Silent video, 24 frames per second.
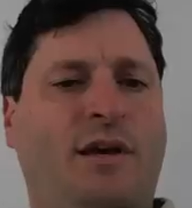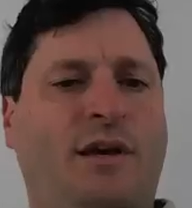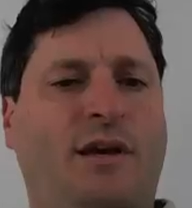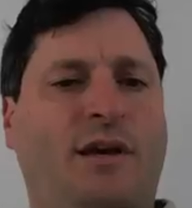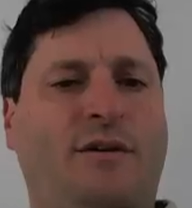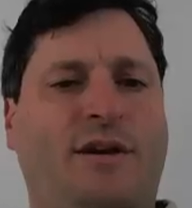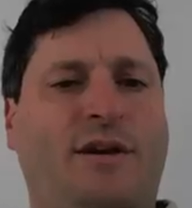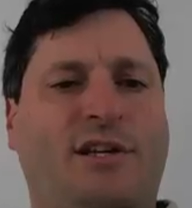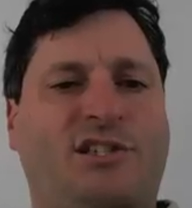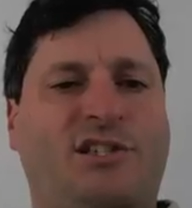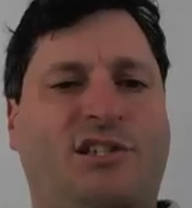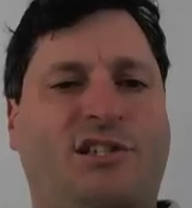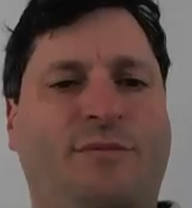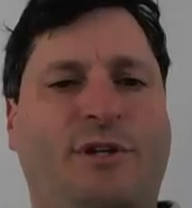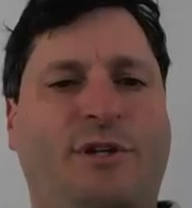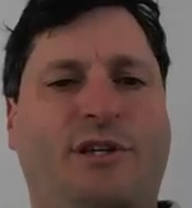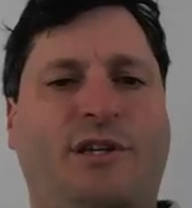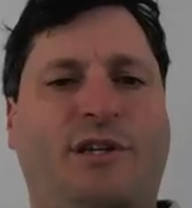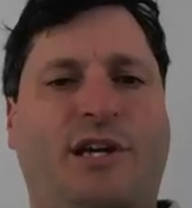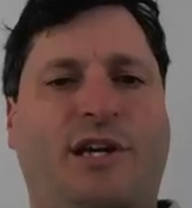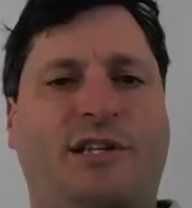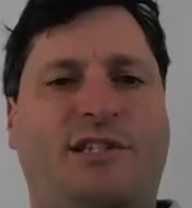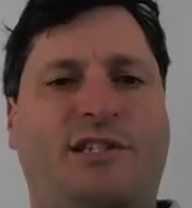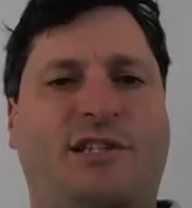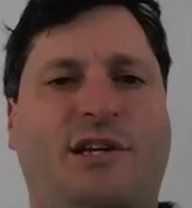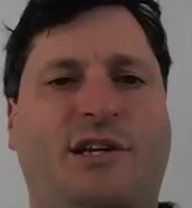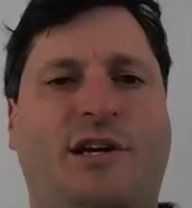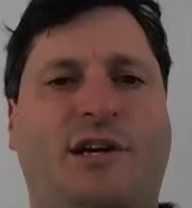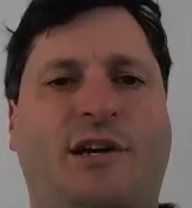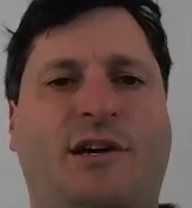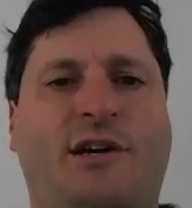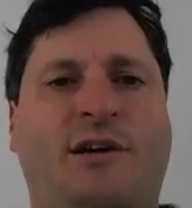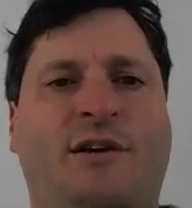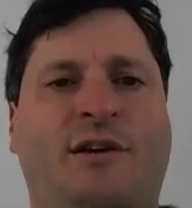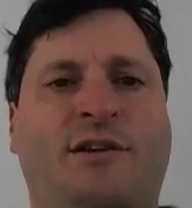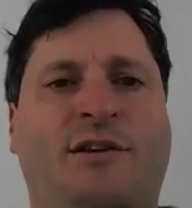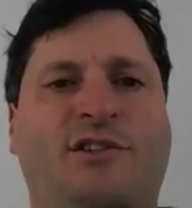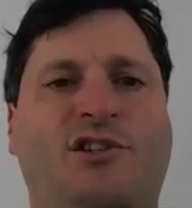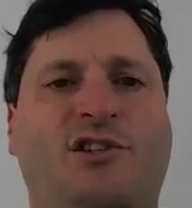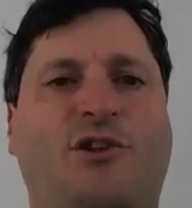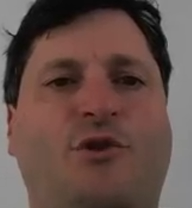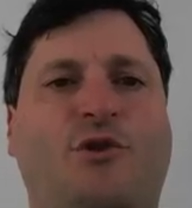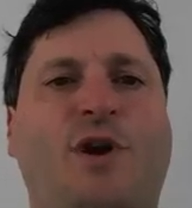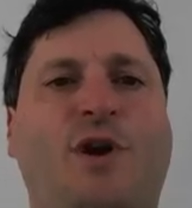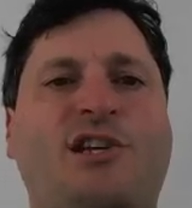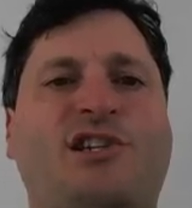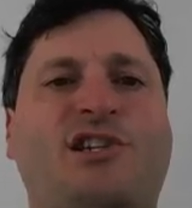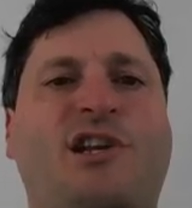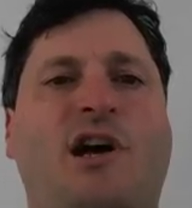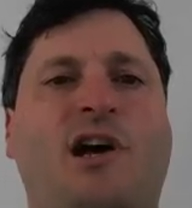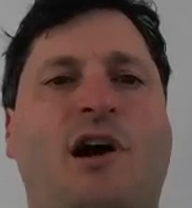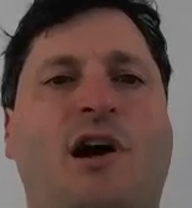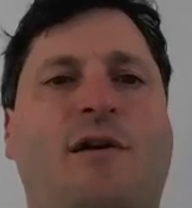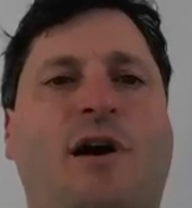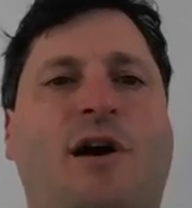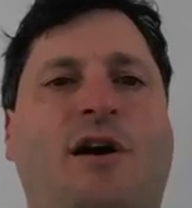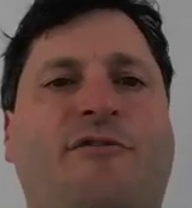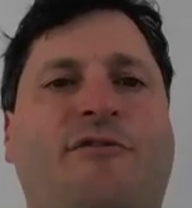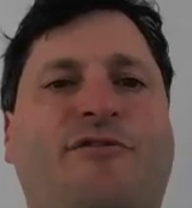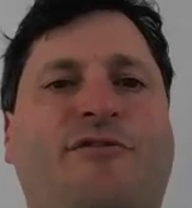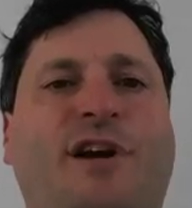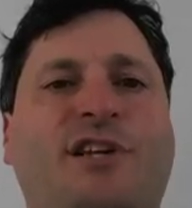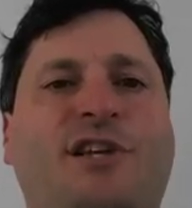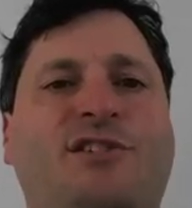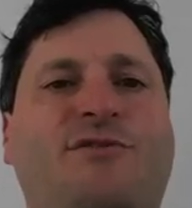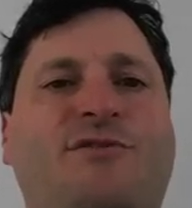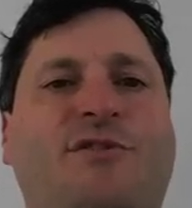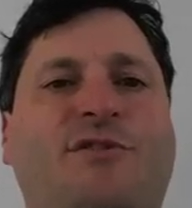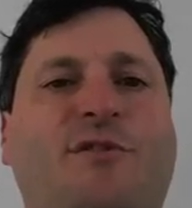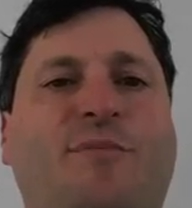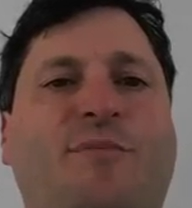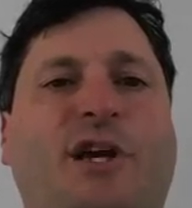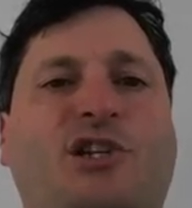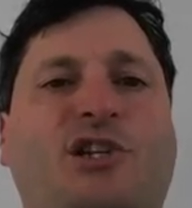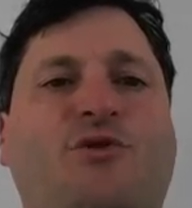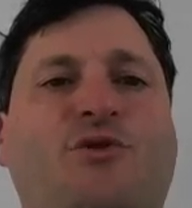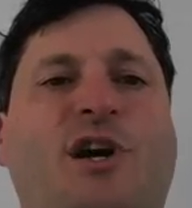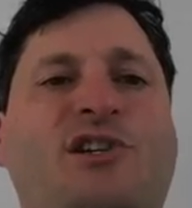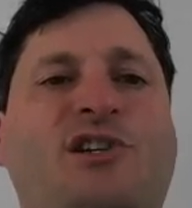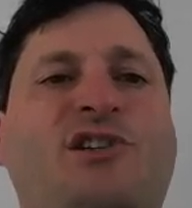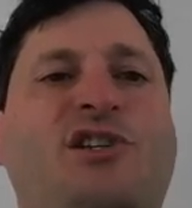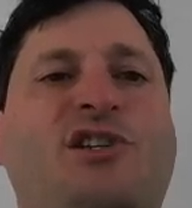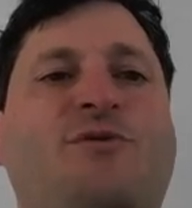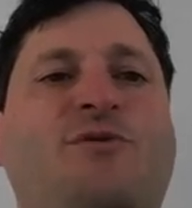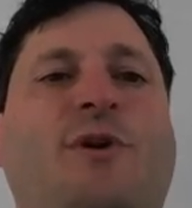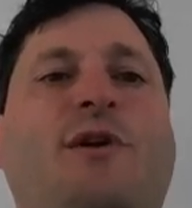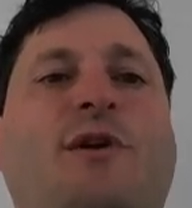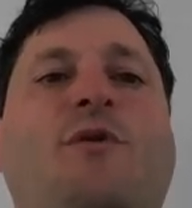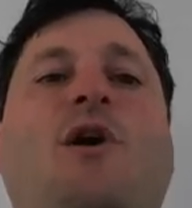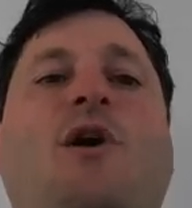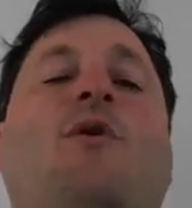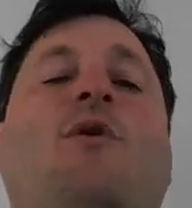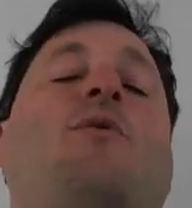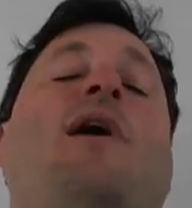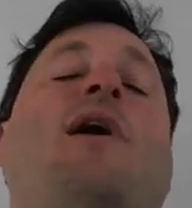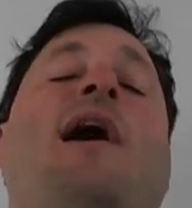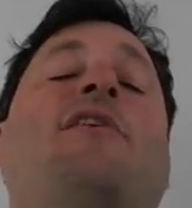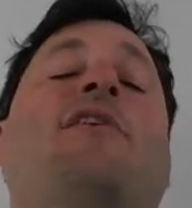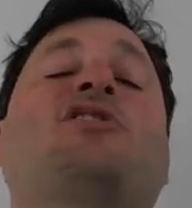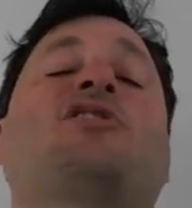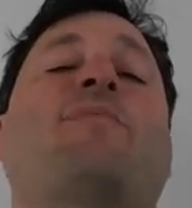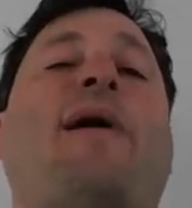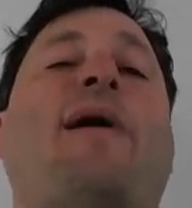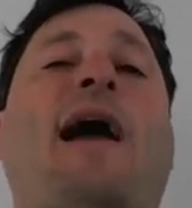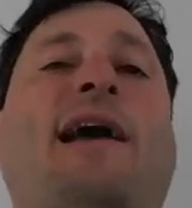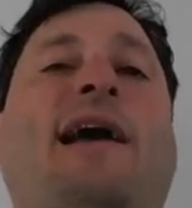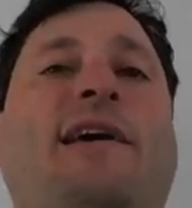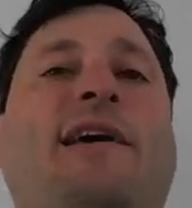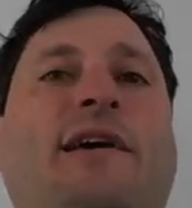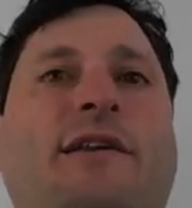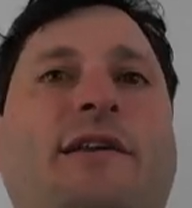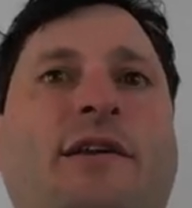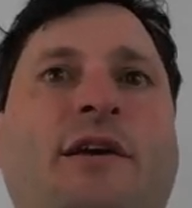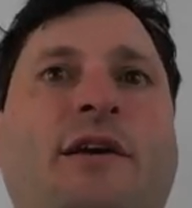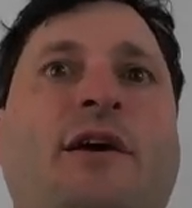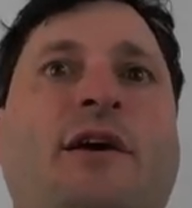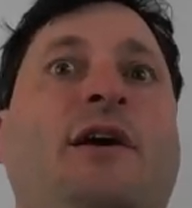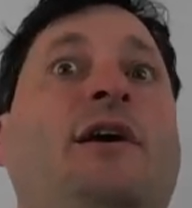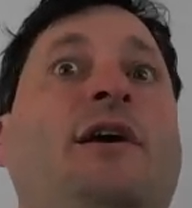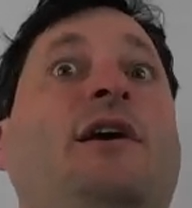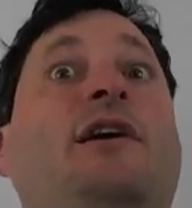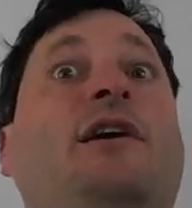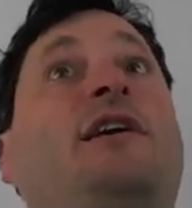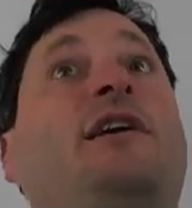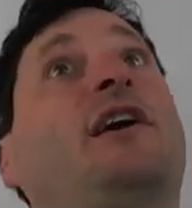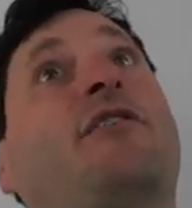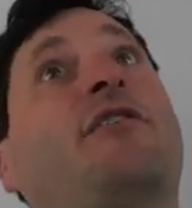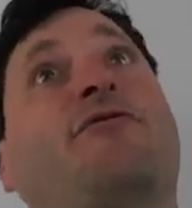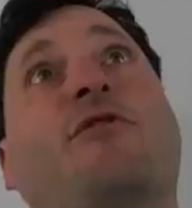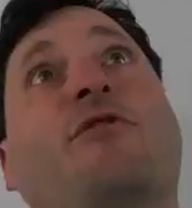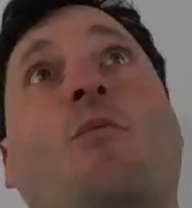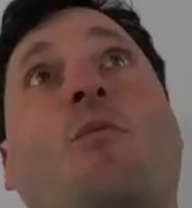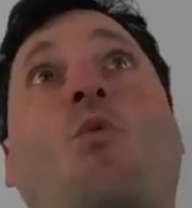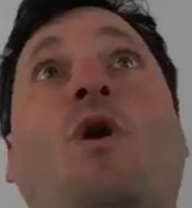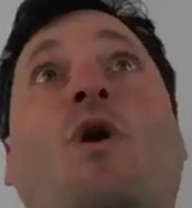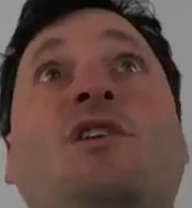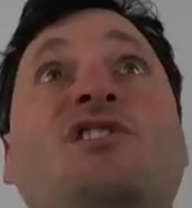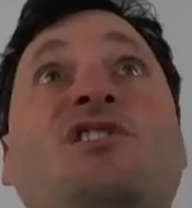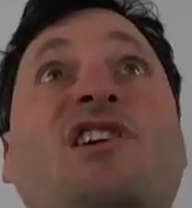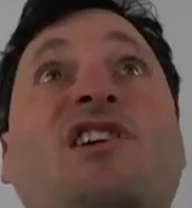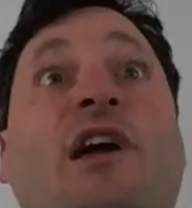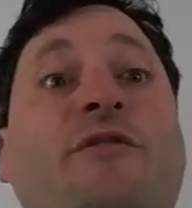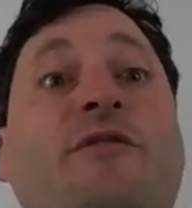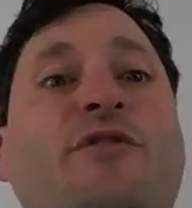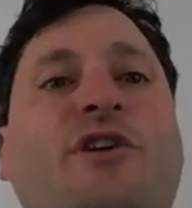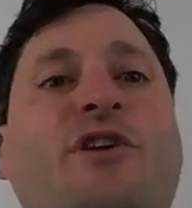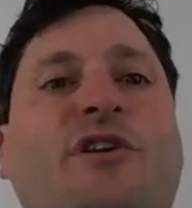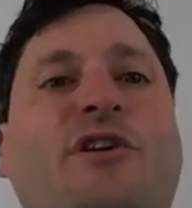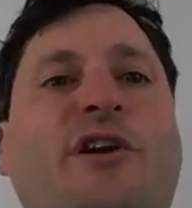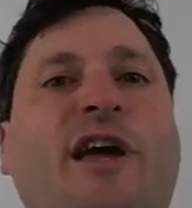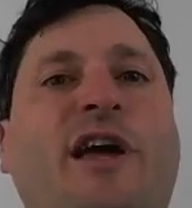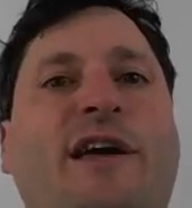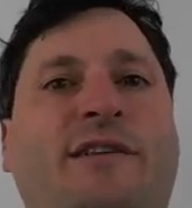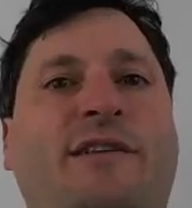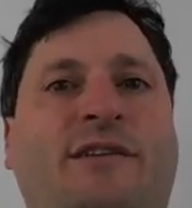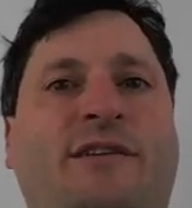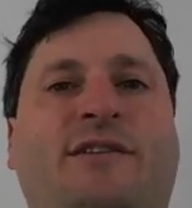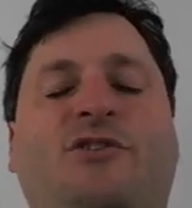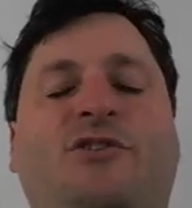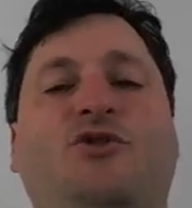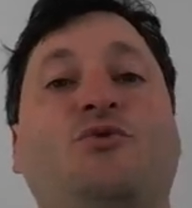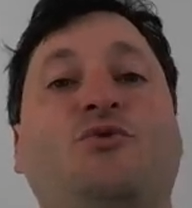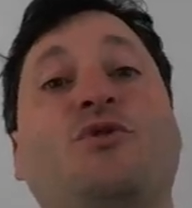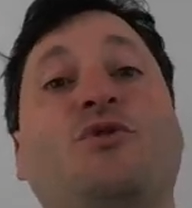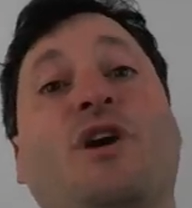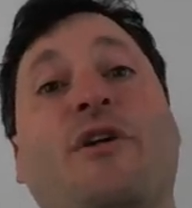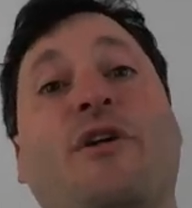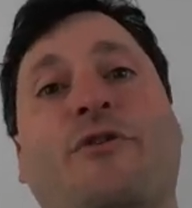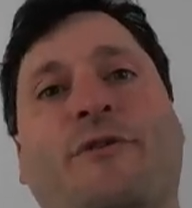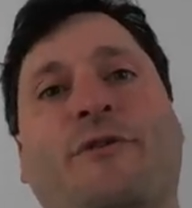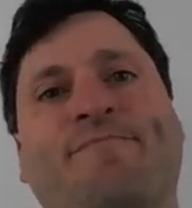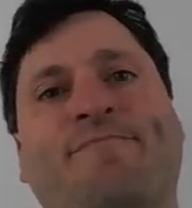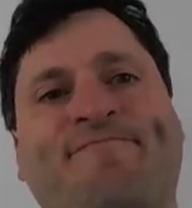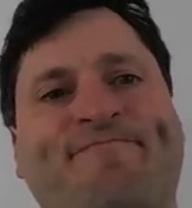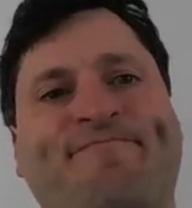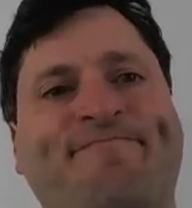All right, so let me get. So the question I'll phrase, the biggest question is like, all right, well, how does a packet get from one side of the internet to the other?